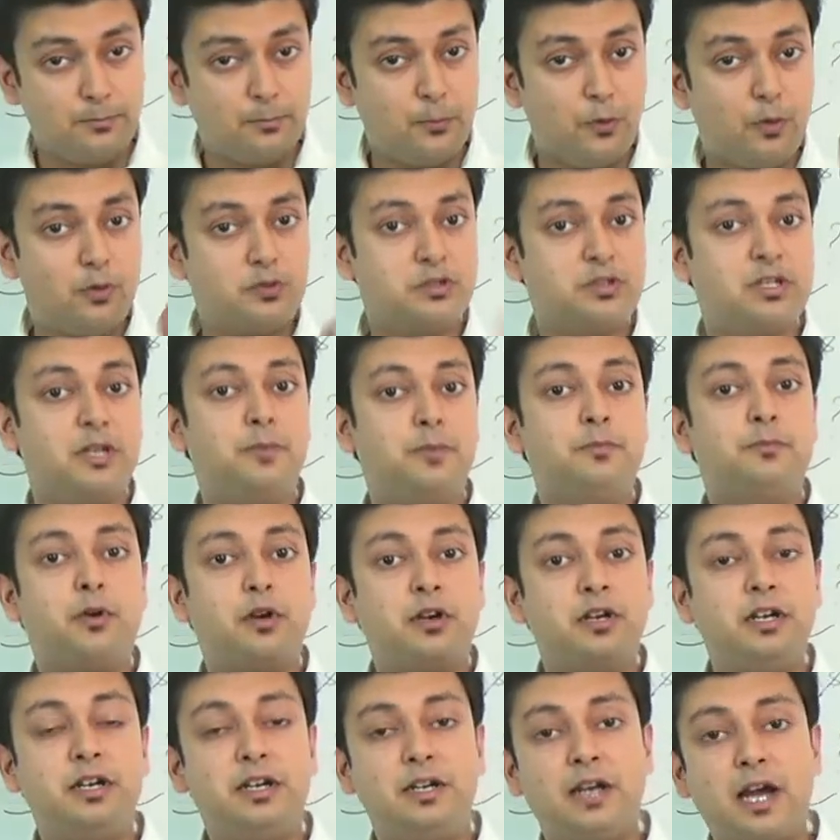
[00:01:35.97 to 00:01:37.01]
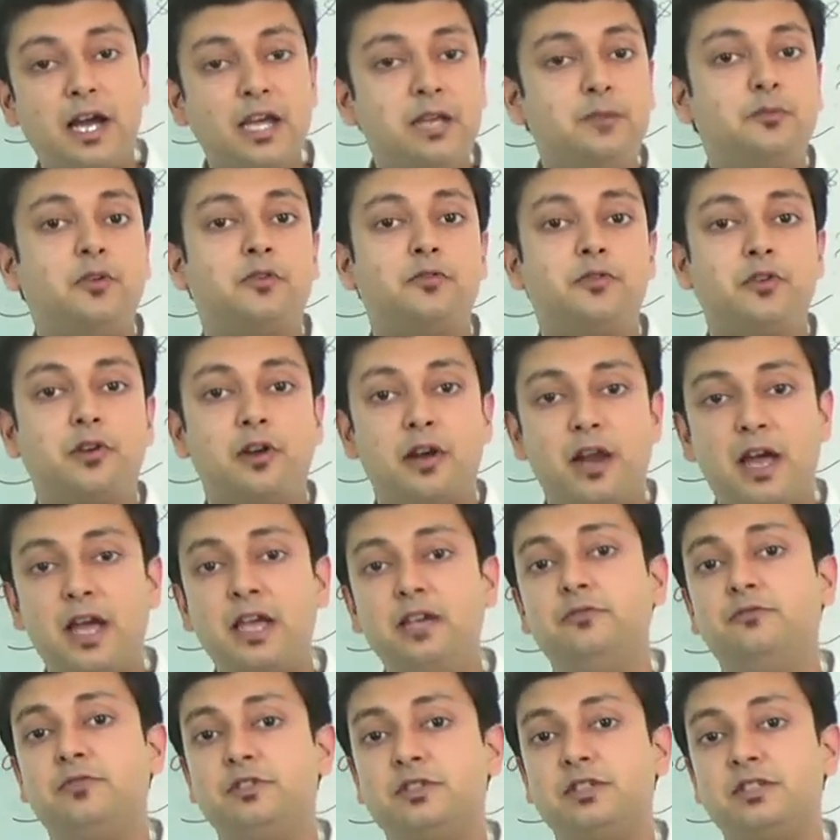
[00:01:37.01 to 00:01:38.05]
most important time of your
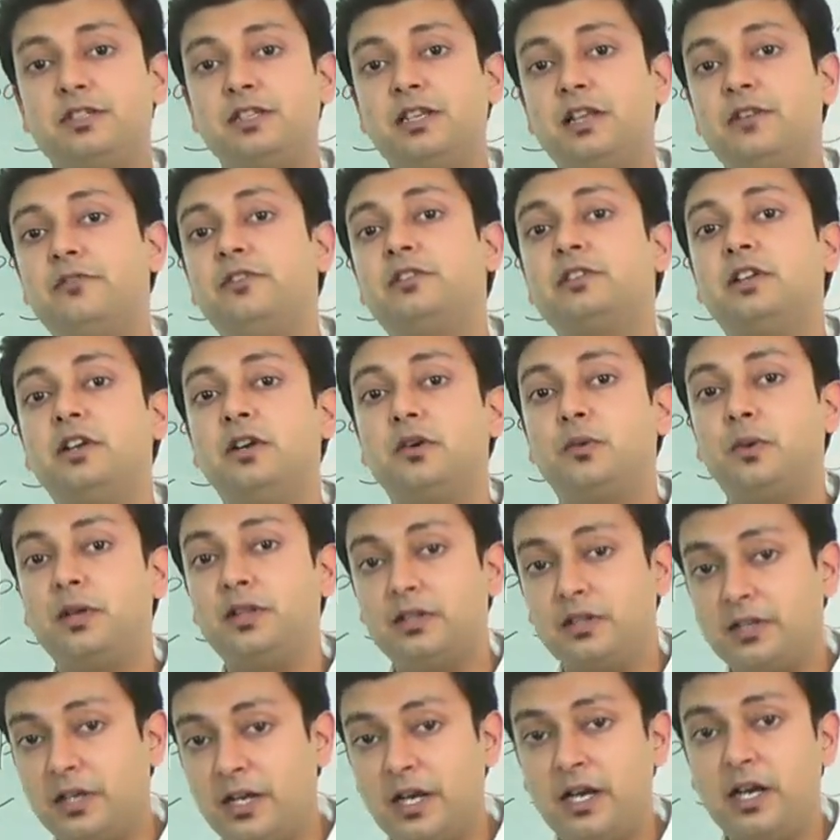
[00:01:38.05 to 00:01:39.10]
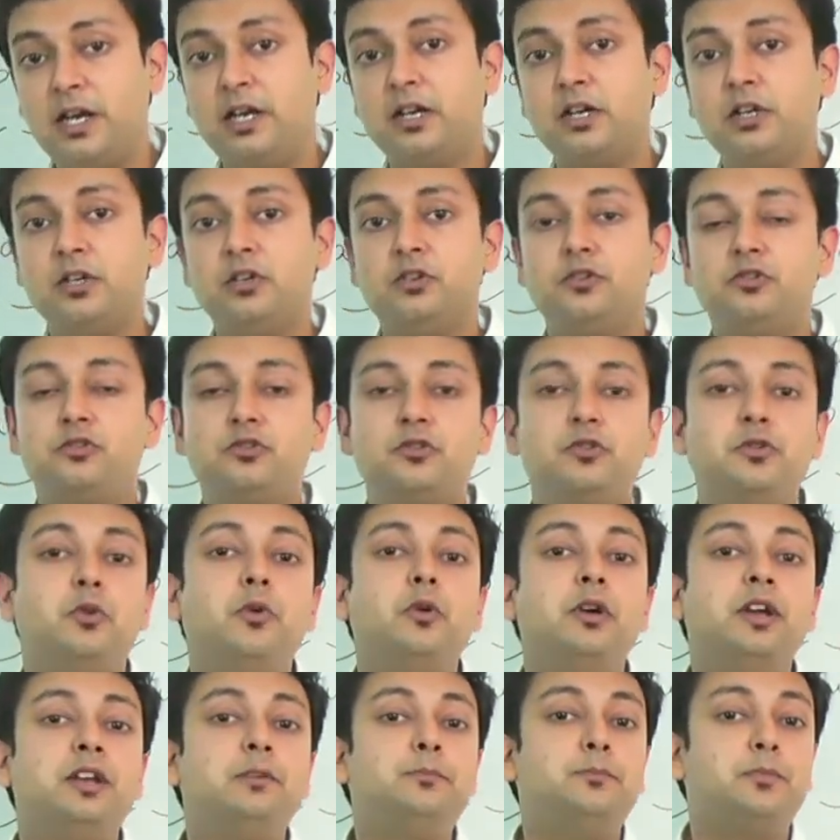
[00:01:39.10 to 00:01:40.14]
life, which is 11th and 12th grade, should
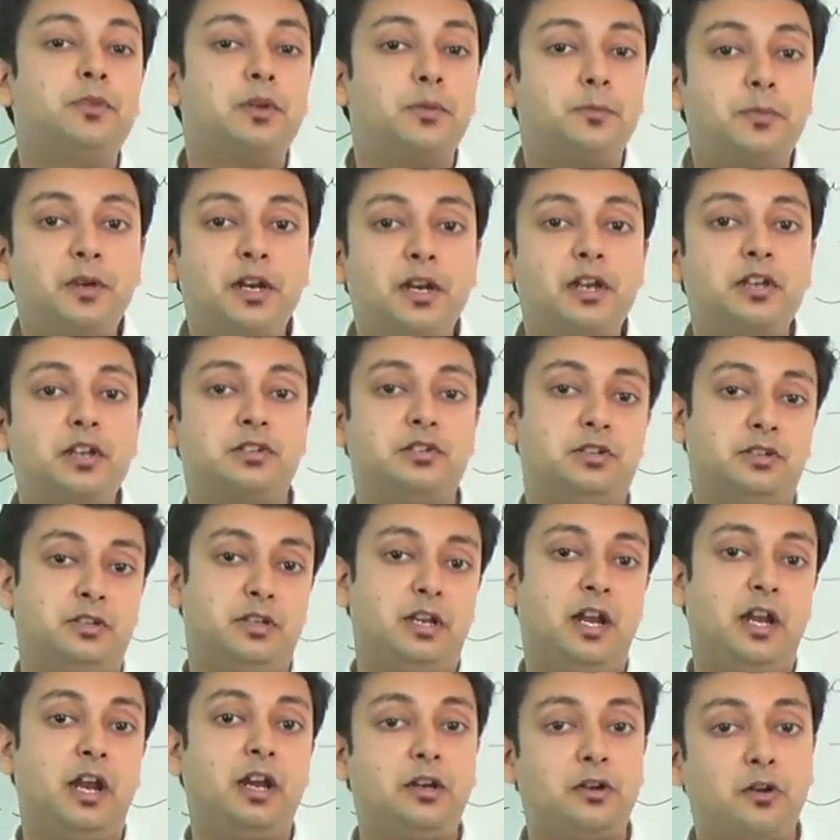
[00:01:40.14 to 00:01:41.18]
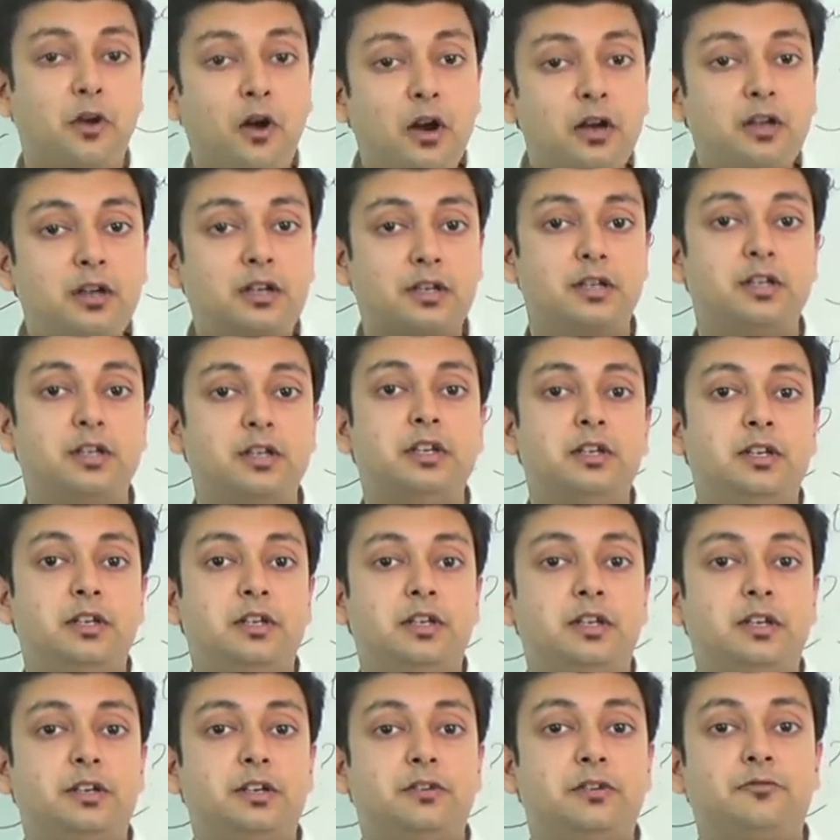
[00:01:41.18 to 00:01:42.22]
go in preparation and not
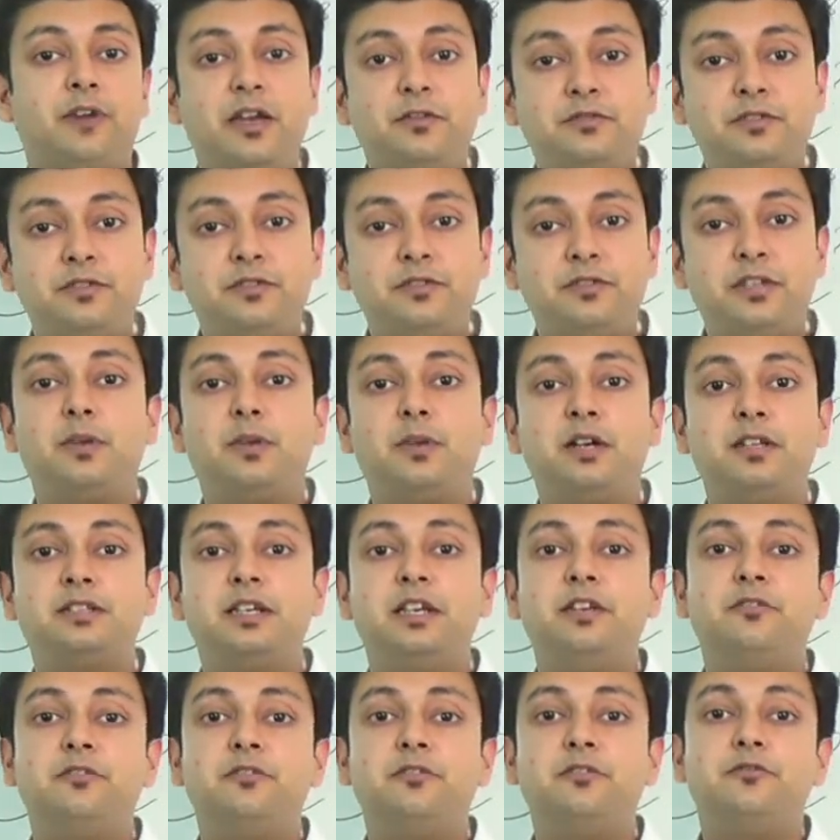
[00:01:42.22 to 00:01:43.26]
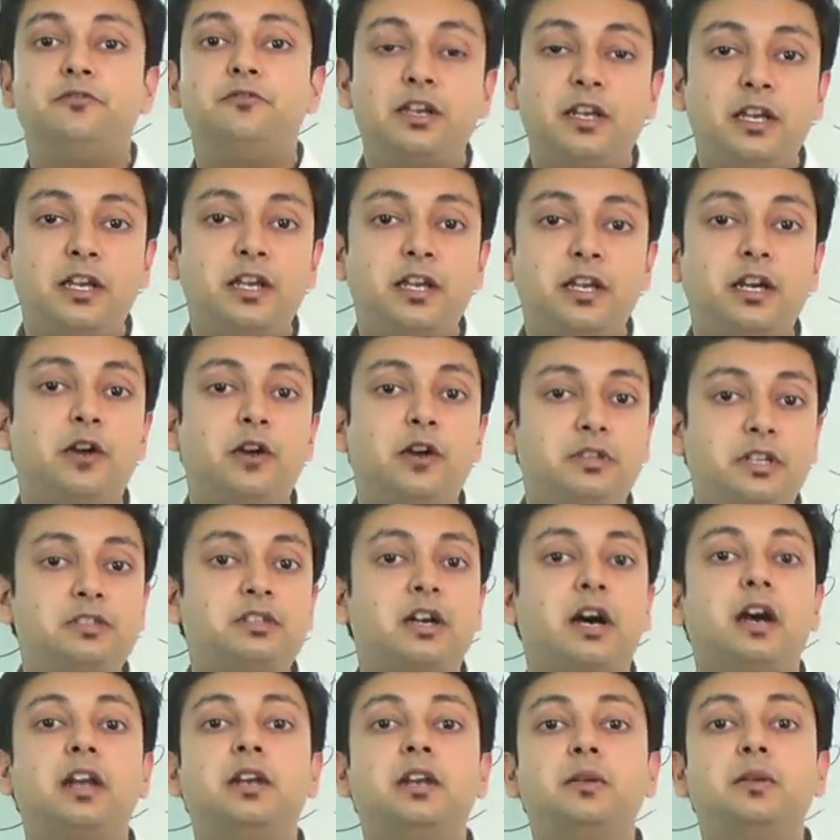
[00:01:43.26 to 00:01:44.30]
five, six months in figuring out these
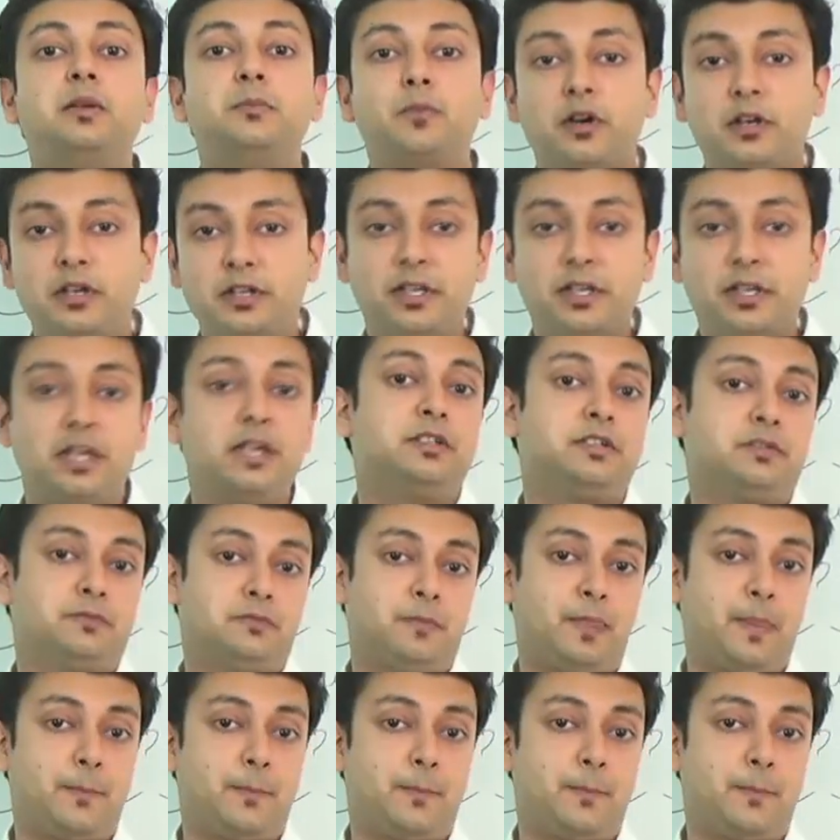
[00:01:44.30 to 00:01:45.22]
unimportant things.